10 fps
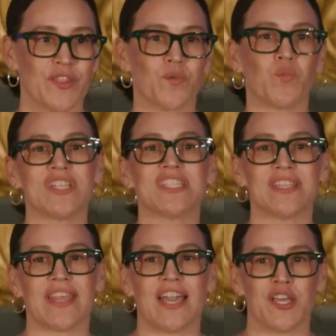there
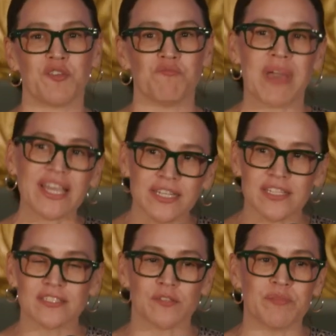wasn't that
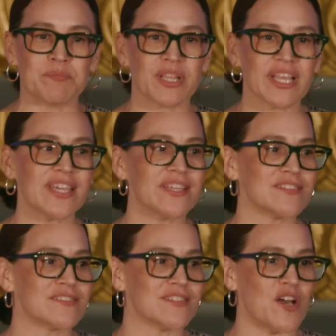mechanism in
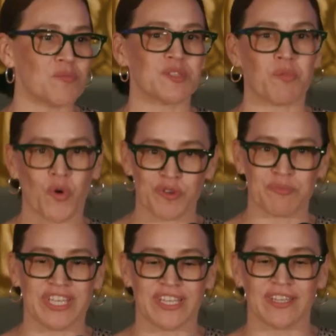place to help support
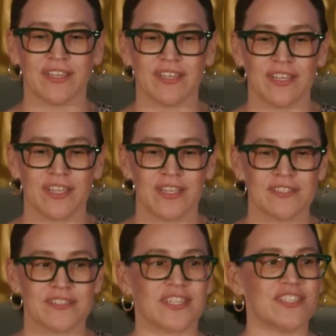me
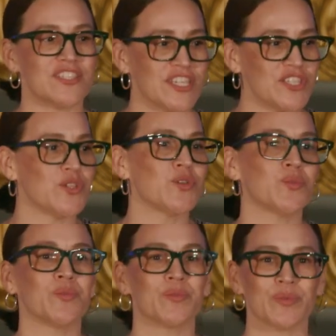to continue